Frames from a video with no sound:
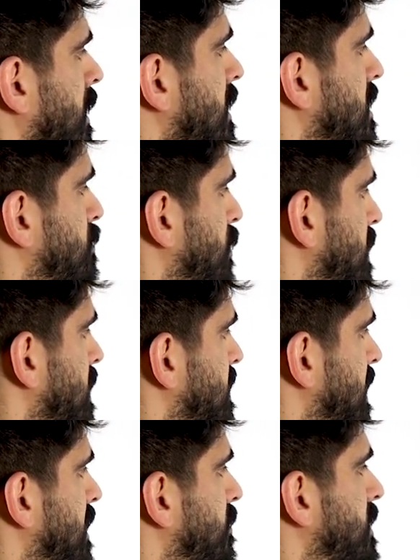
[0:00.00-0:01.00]
Let's bring
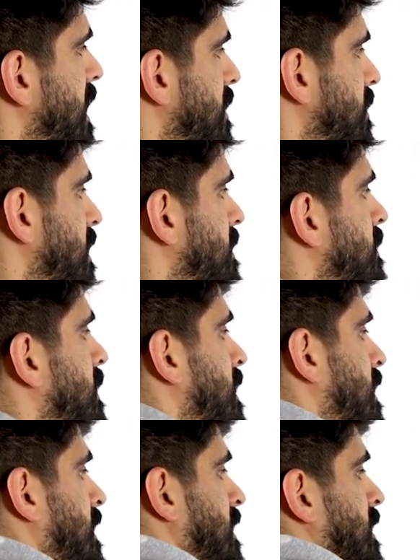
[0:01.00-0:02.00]
this here and that there.
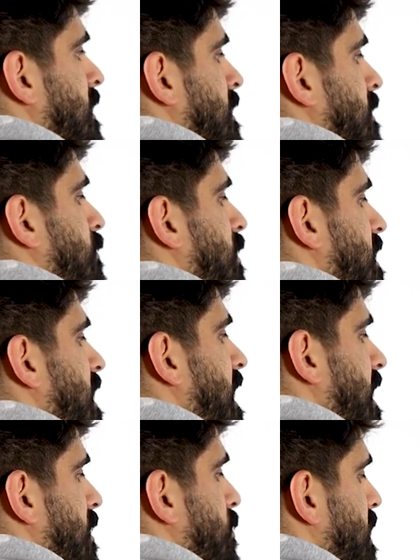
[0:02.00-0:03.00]
Bringing that
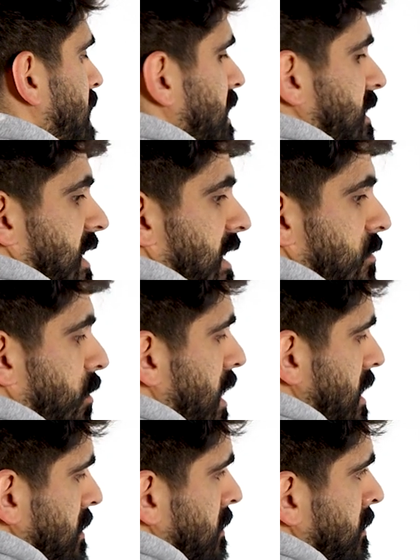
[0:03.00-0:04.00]
here, we get
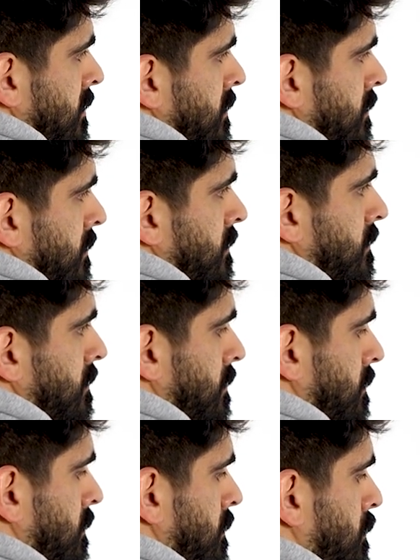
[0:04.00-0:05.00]
10y
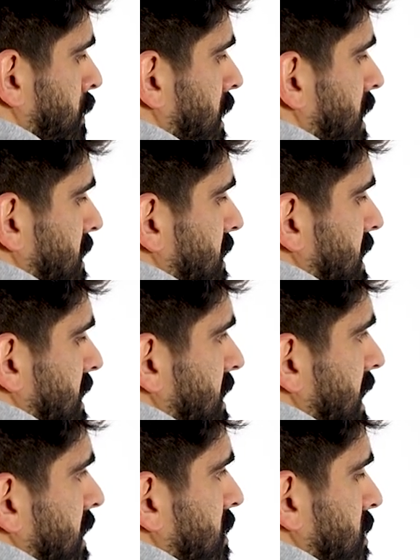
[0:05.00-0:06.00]
plus
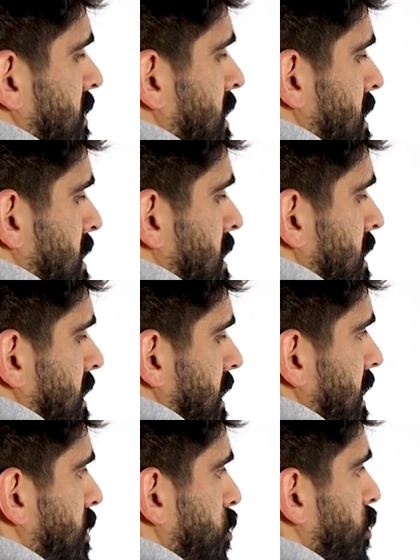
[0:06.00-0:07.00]
6x
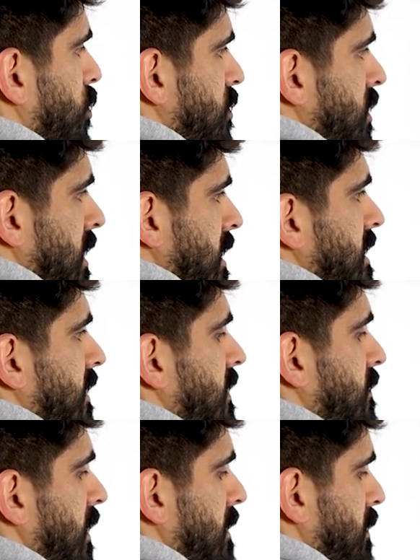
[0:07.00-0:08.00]
equals
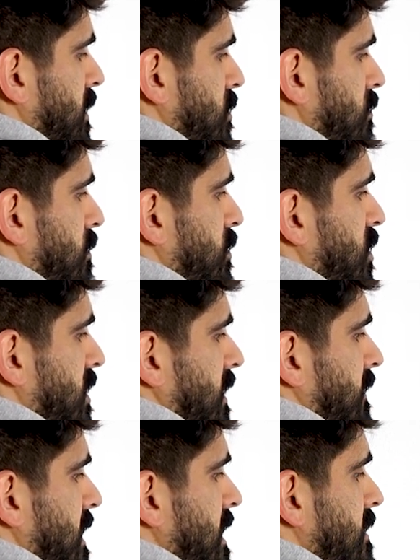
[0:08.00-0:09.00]
75 plus 3, which is
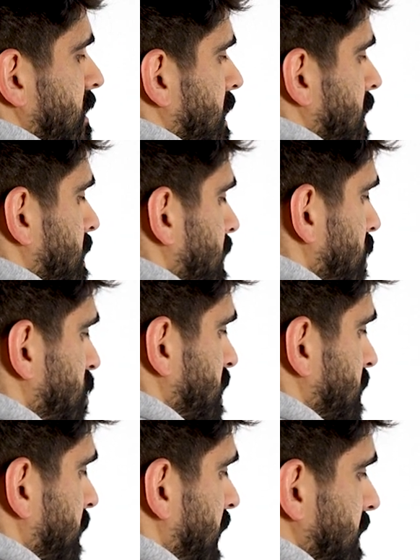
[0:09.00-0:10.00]
78. Then you just
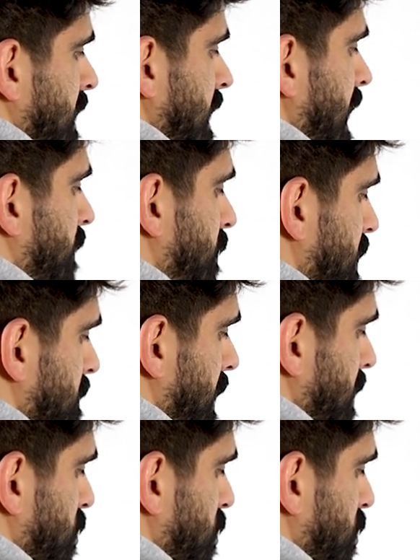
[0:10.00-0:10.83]
divide everything by